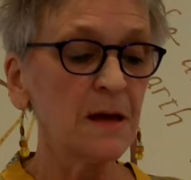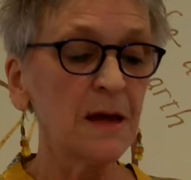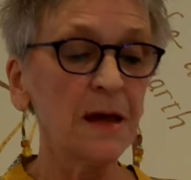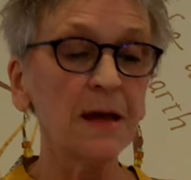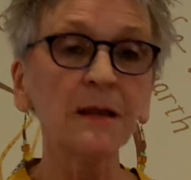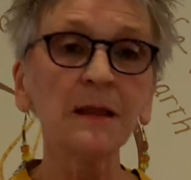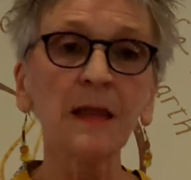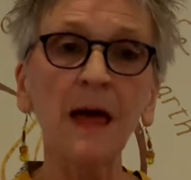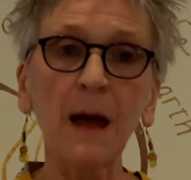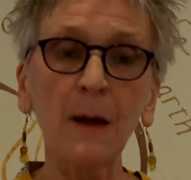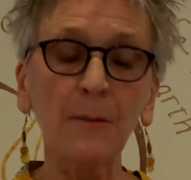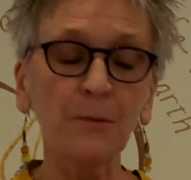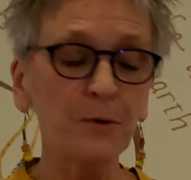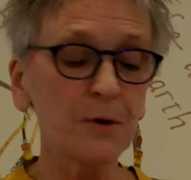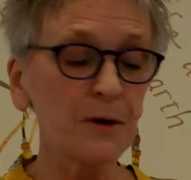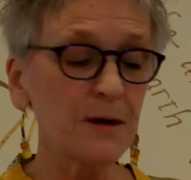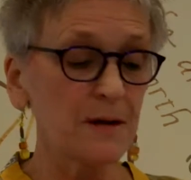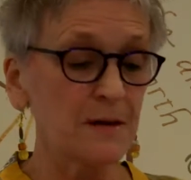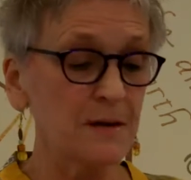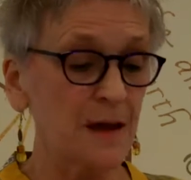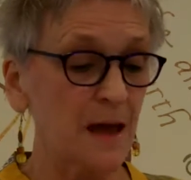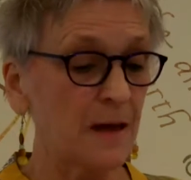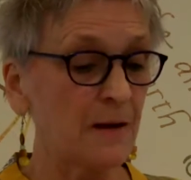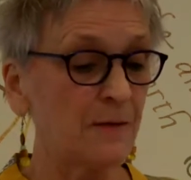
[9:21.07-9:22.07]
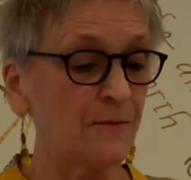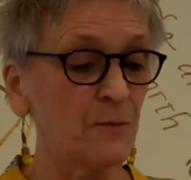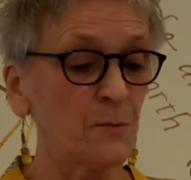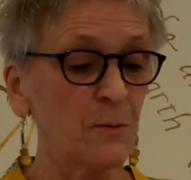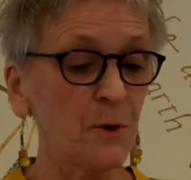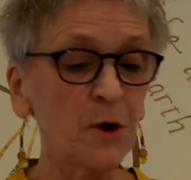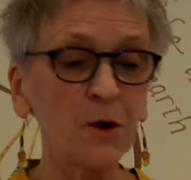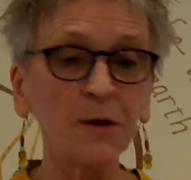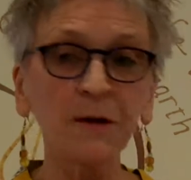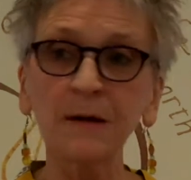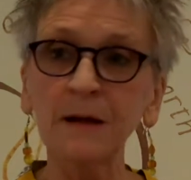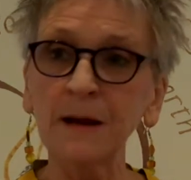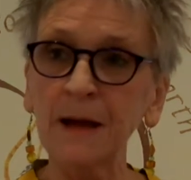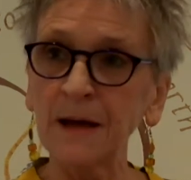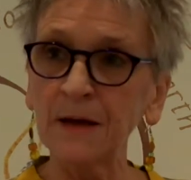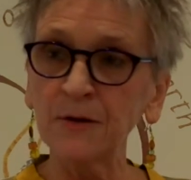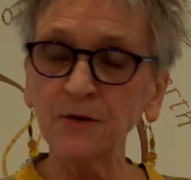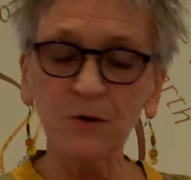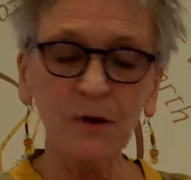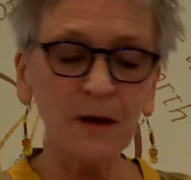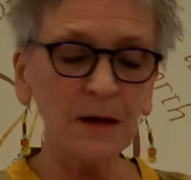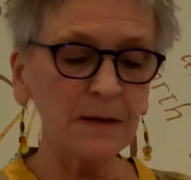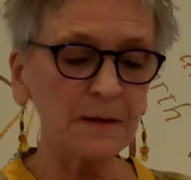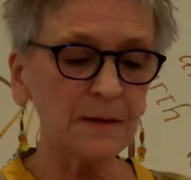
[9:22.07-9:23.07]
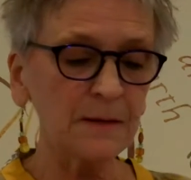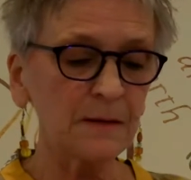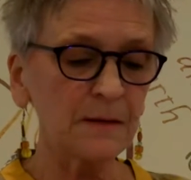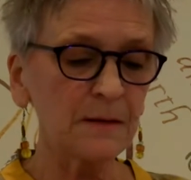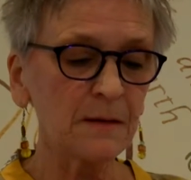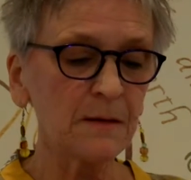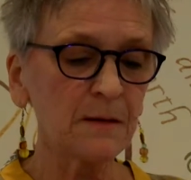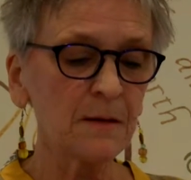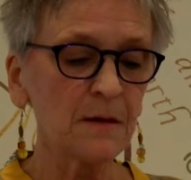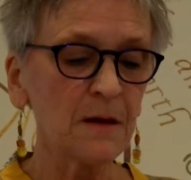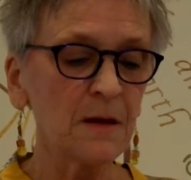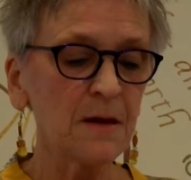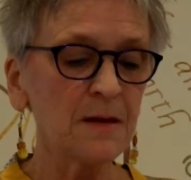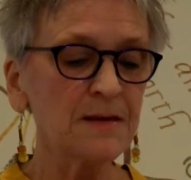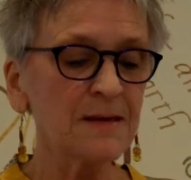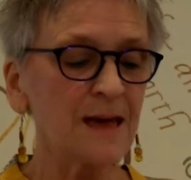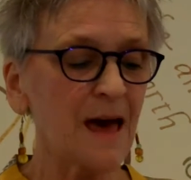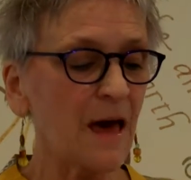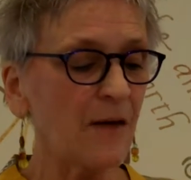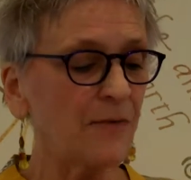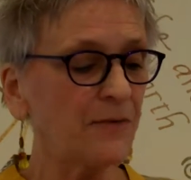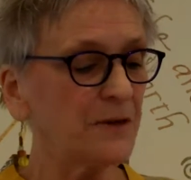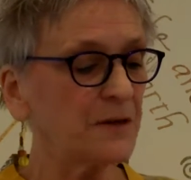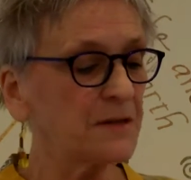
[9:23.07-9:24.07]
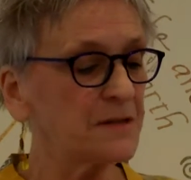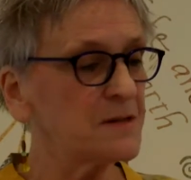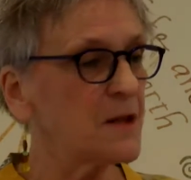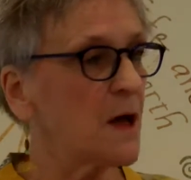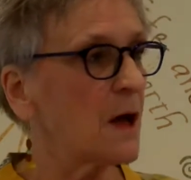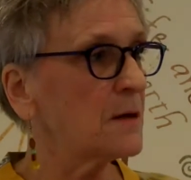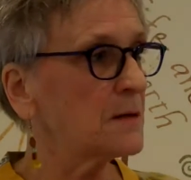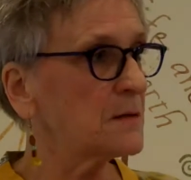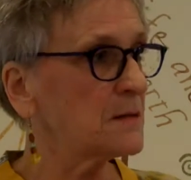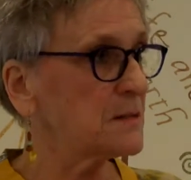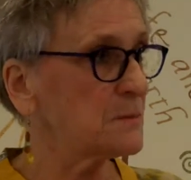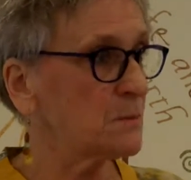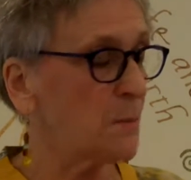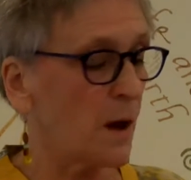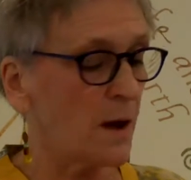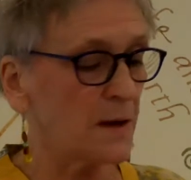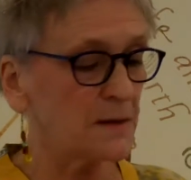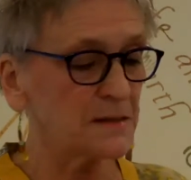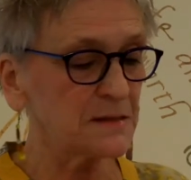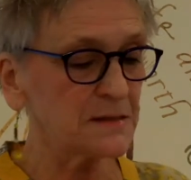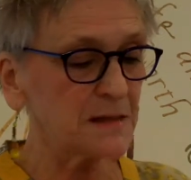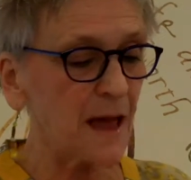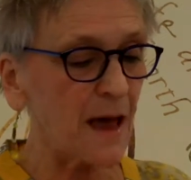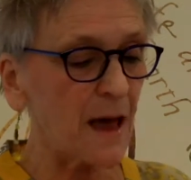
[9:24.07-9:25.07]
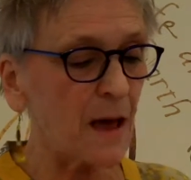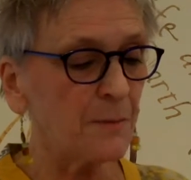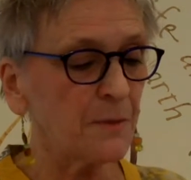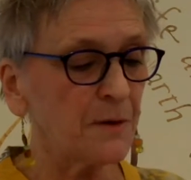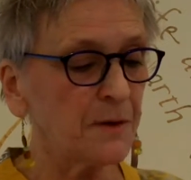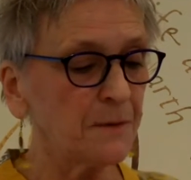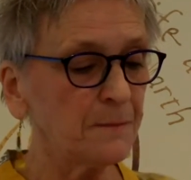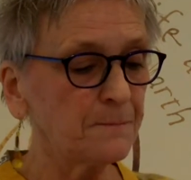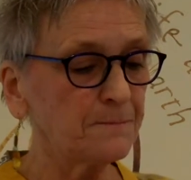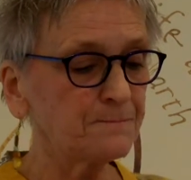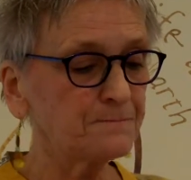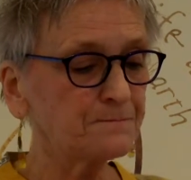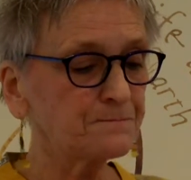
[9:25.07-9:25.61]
Elaborate Native American headdress, Catholic nuns' modest habit,